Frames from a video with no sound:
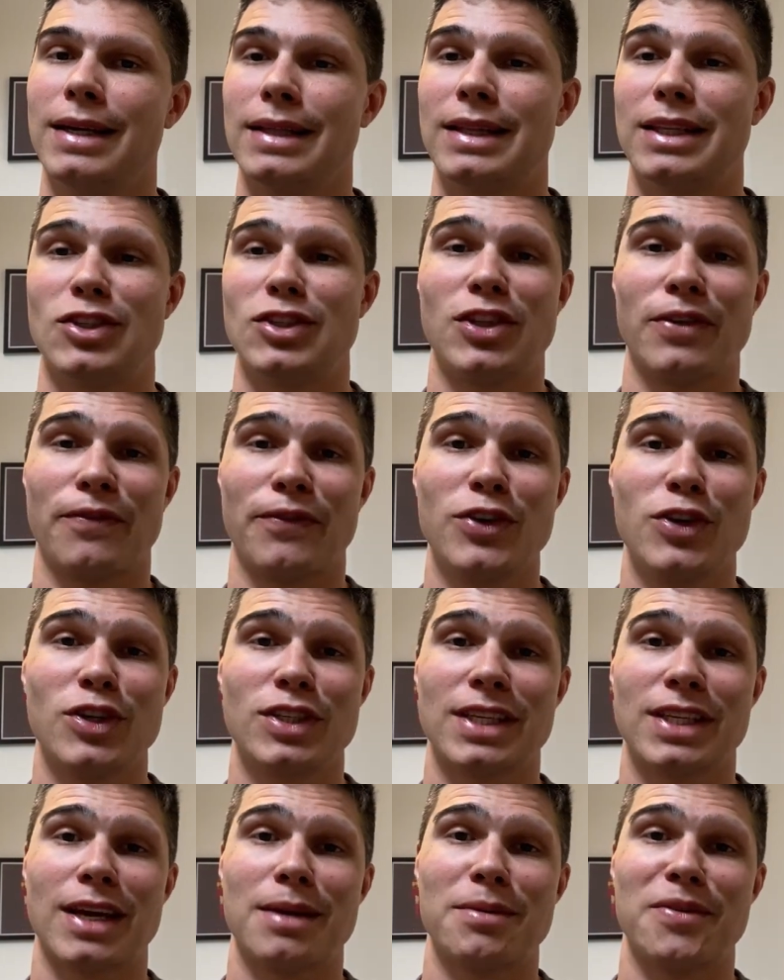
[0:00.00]
This is the
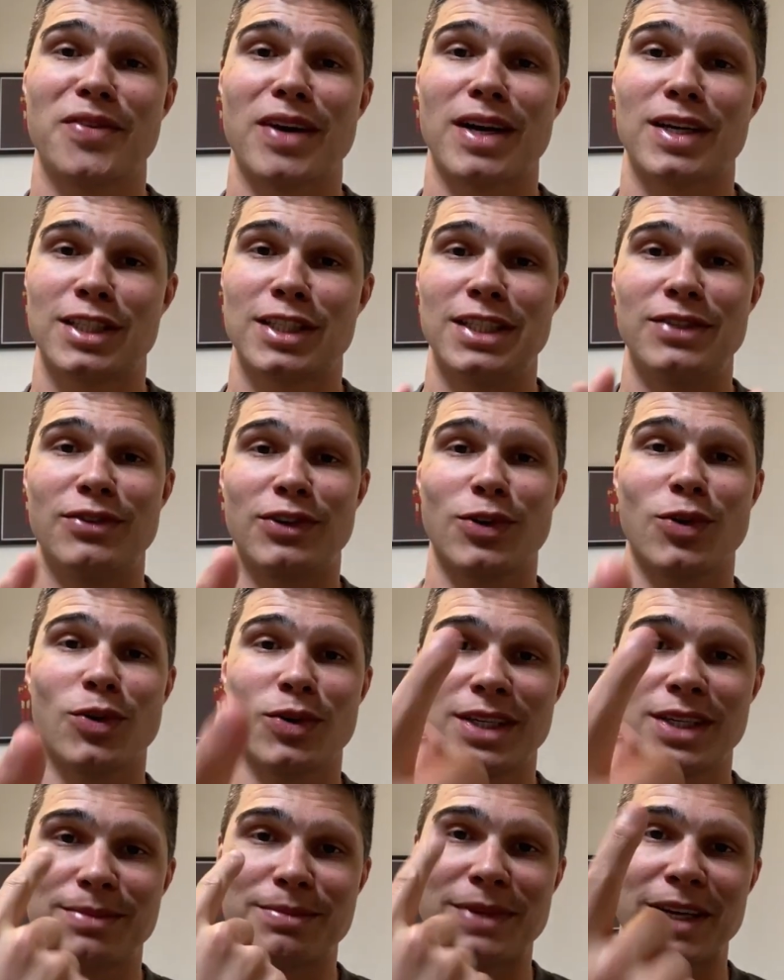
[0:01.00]
first time I've actually
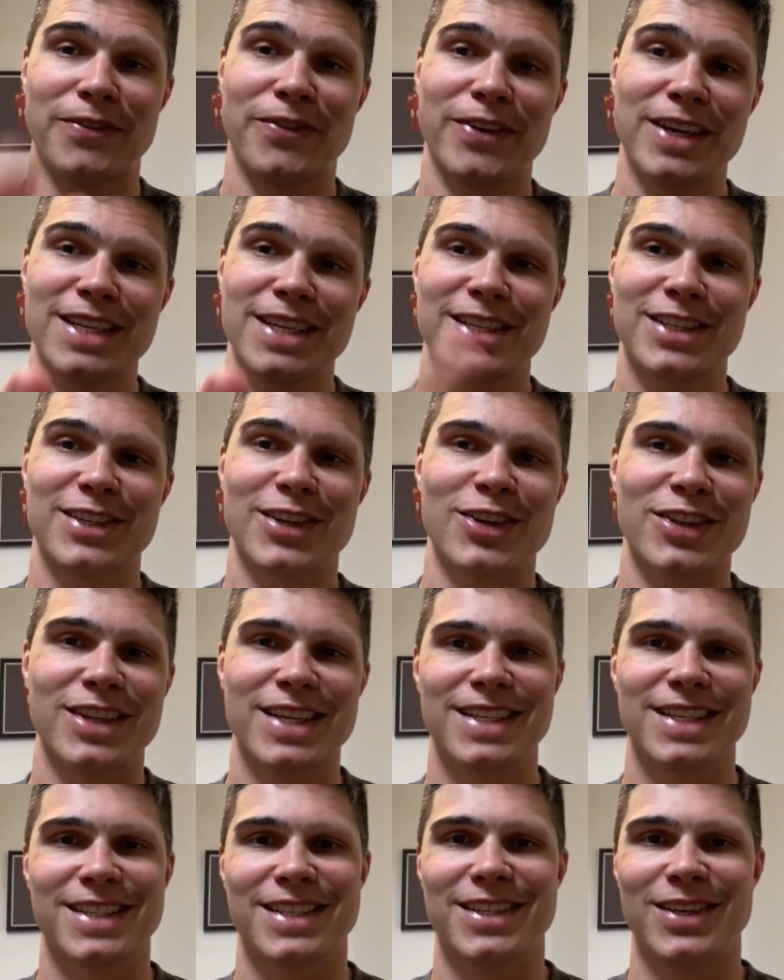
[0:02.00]
recorded my face on this,